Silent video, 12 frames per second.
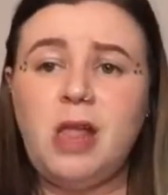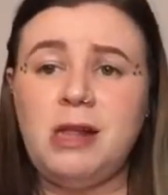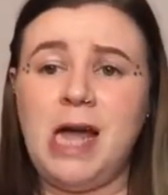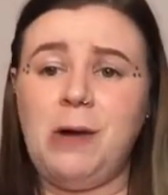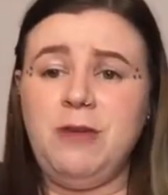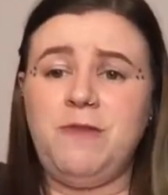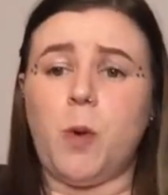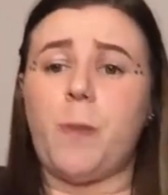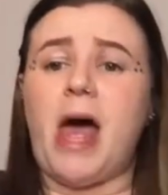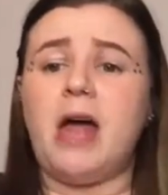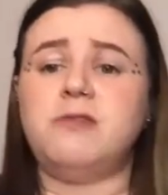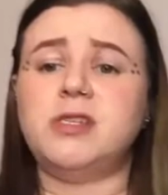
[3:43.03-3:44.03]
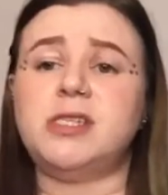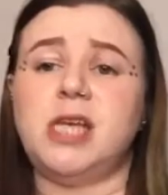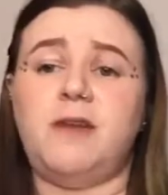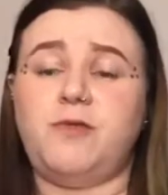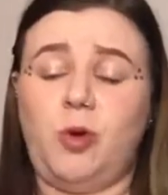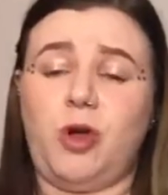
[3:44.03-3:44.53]
Now, if you're a parent and you
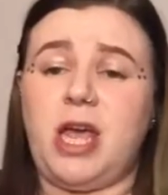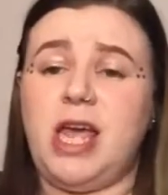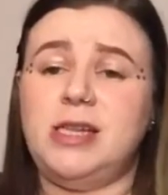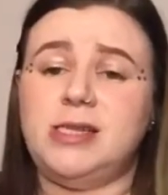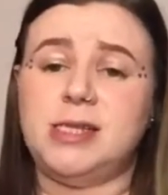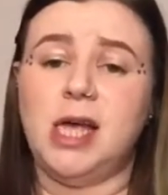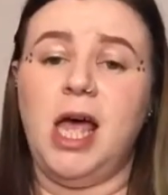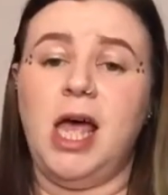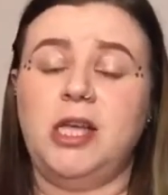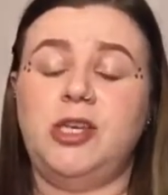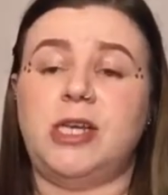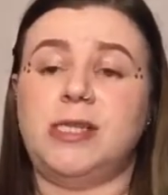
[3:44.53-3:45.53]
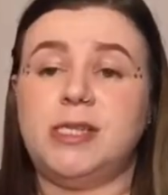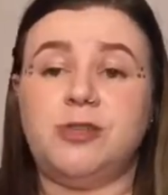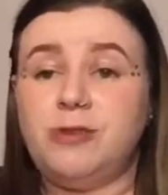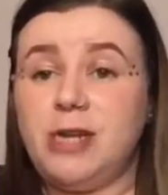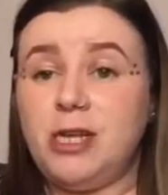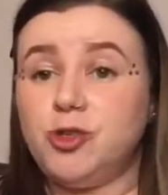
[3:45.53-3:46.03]
have young kids, you consider
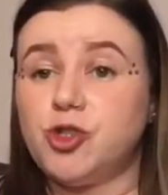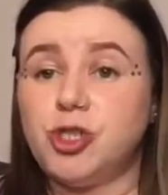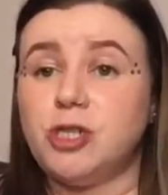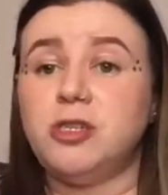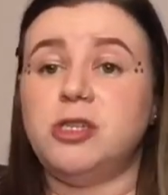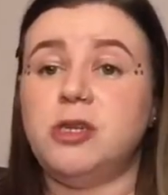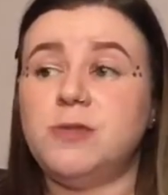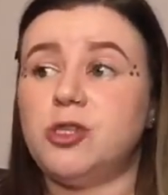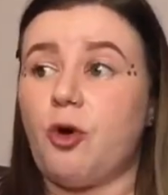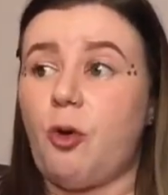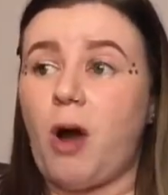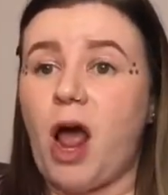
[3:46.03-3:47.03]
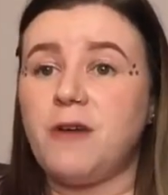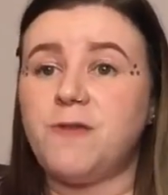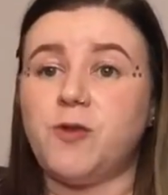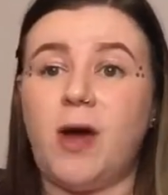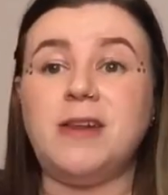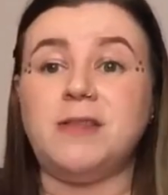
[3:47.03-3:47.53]
introducing them to the craft
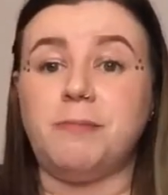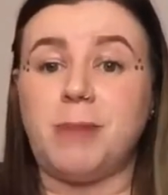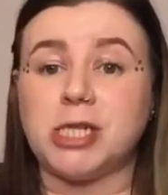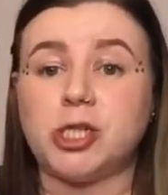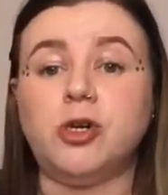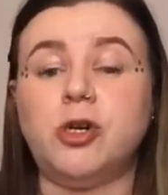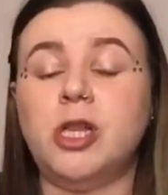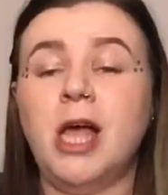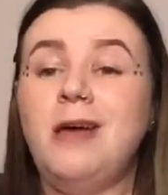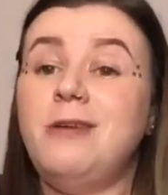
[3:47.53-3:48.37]
or anything magical.